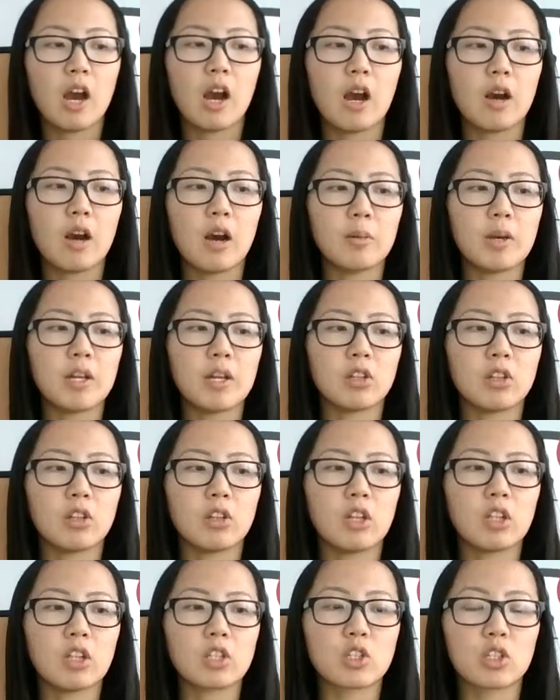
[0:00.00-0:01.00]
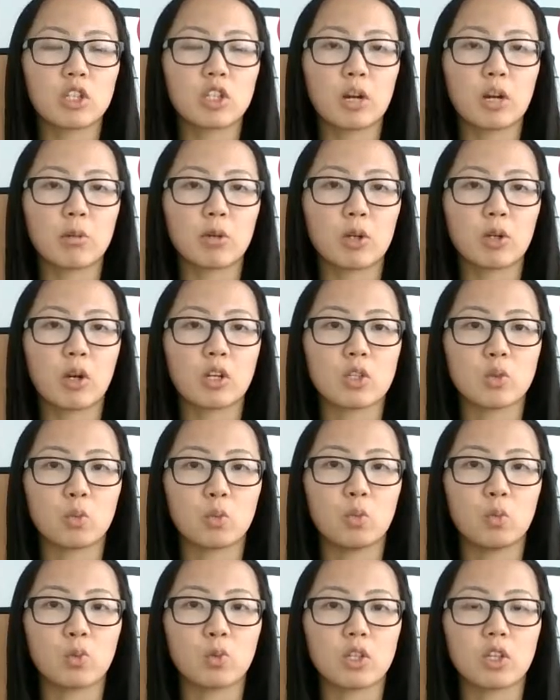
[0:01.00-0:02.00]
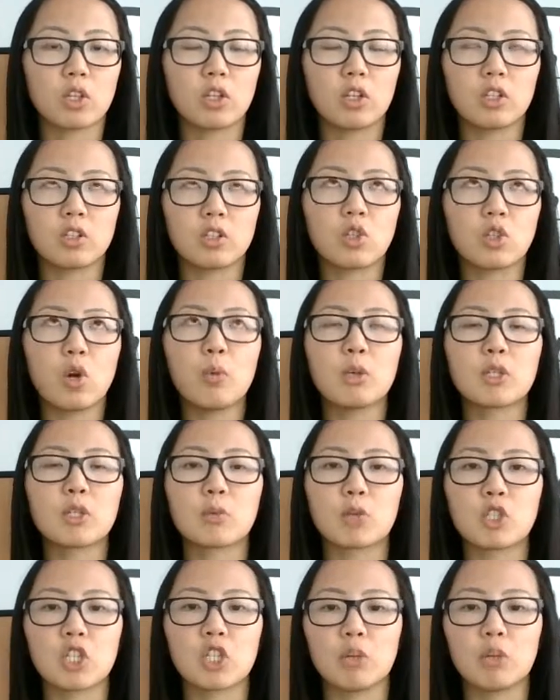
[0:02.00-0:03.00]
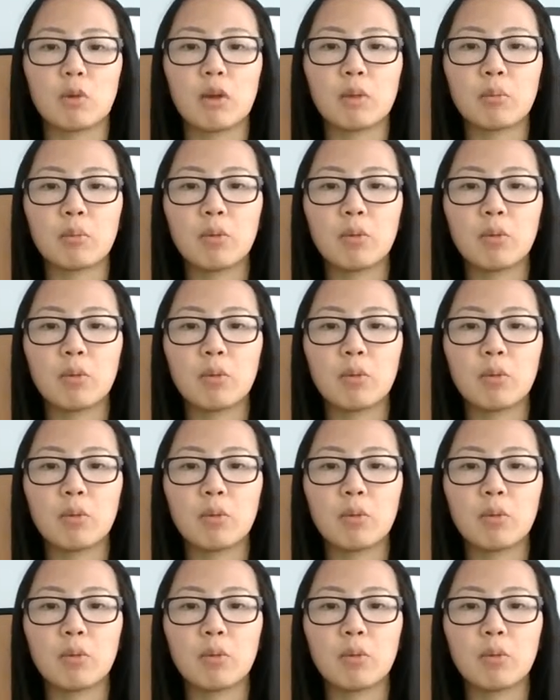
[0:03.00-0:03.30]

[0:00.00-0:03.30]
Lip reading: and it's going to come across so much more genuine.